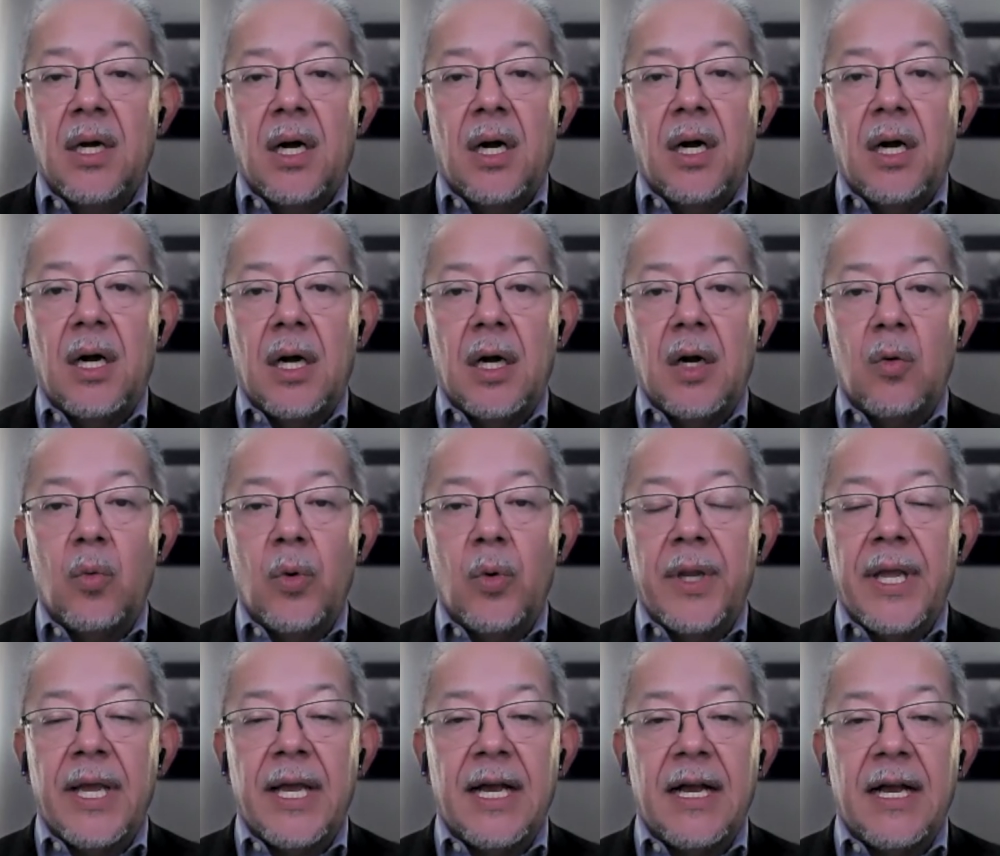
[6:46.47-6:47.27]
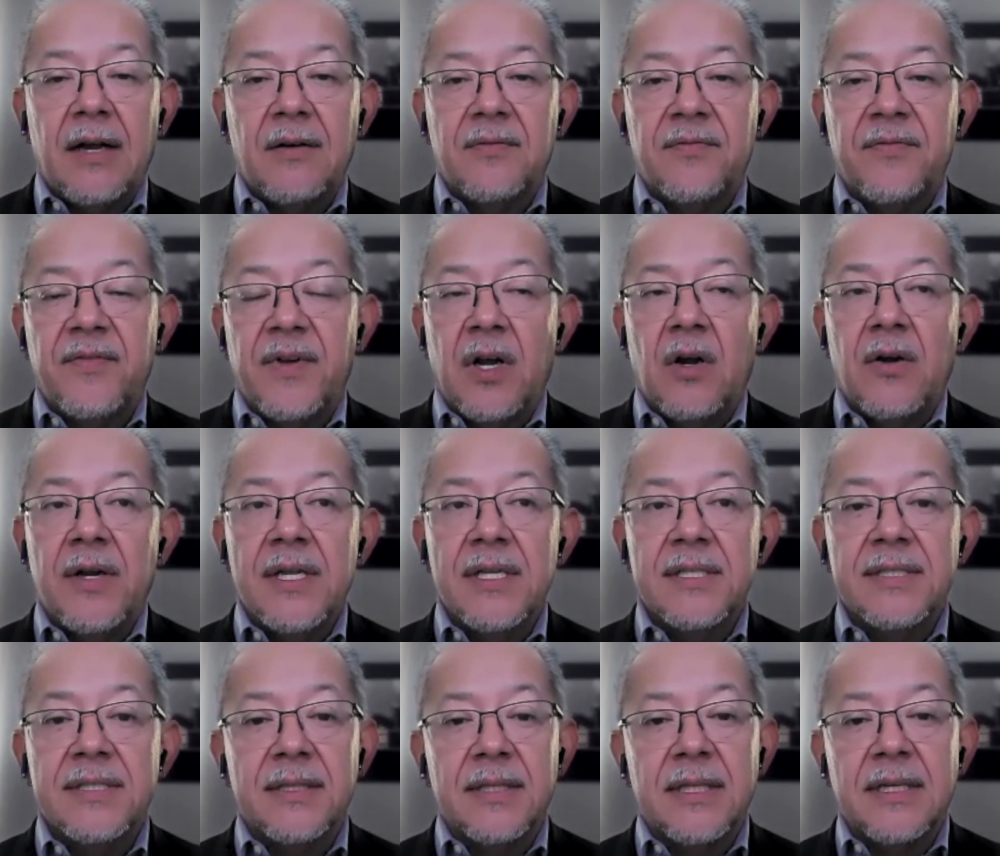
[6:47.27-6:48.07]
Uh, we have
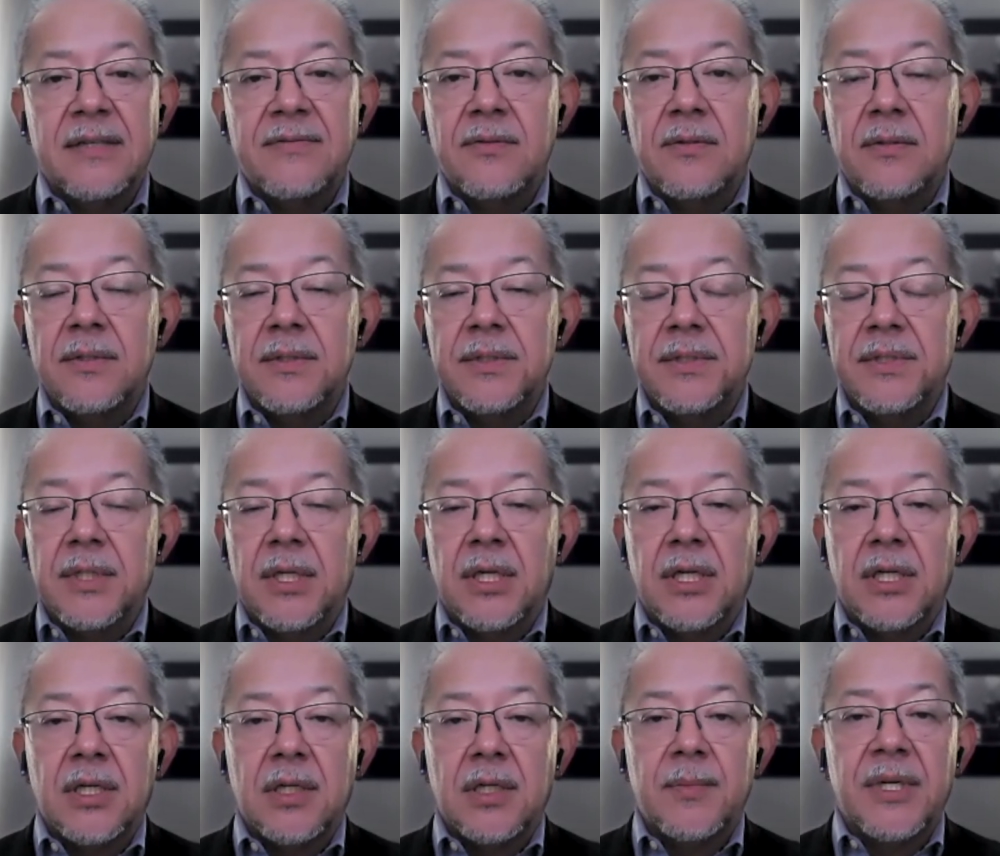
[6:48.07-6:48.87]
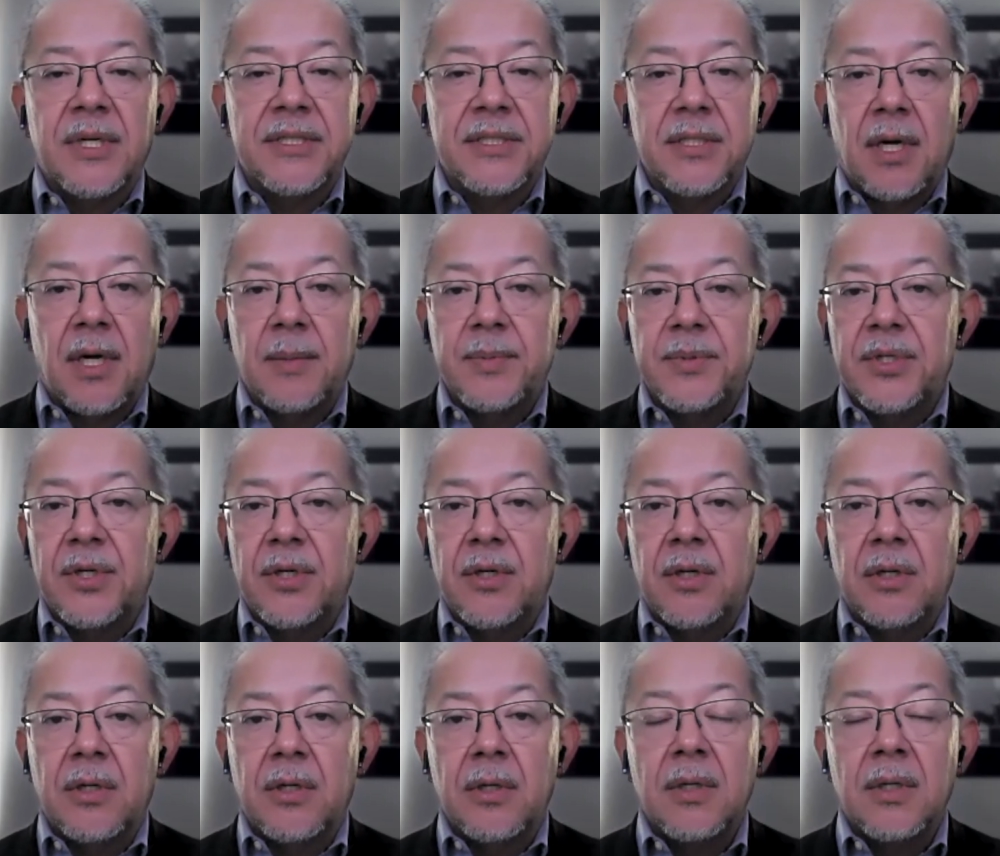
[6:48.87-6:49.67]
various levels, um,
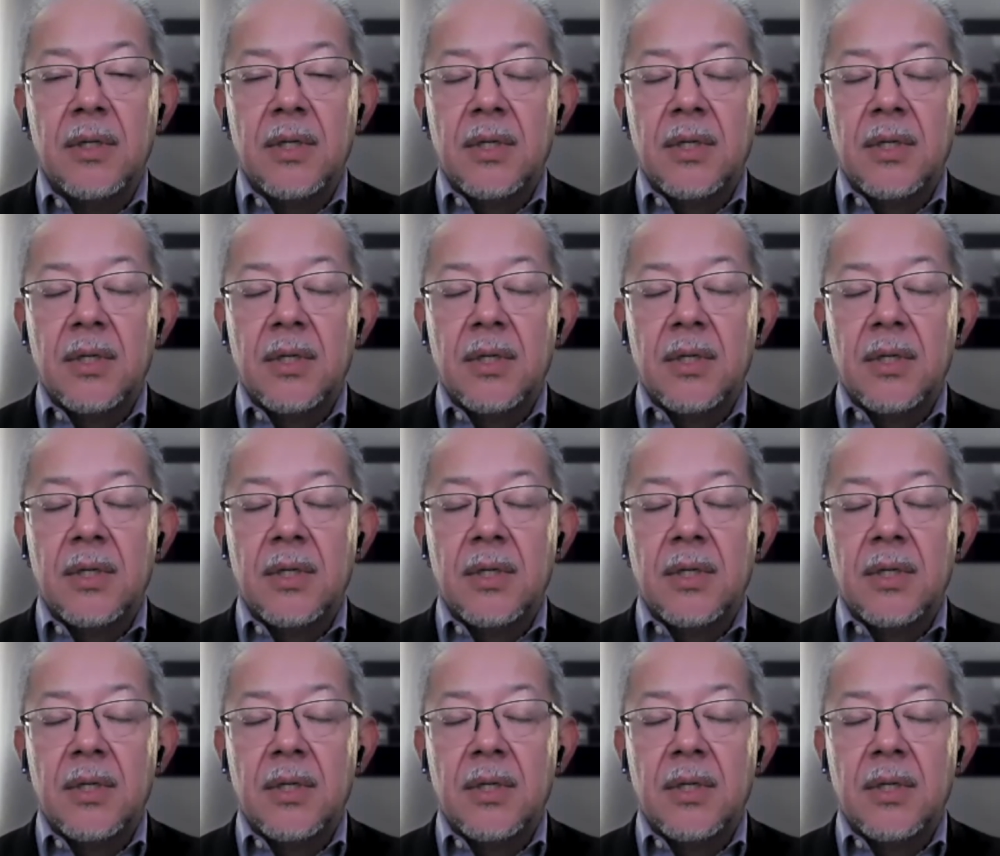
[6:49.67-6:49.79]
adopter,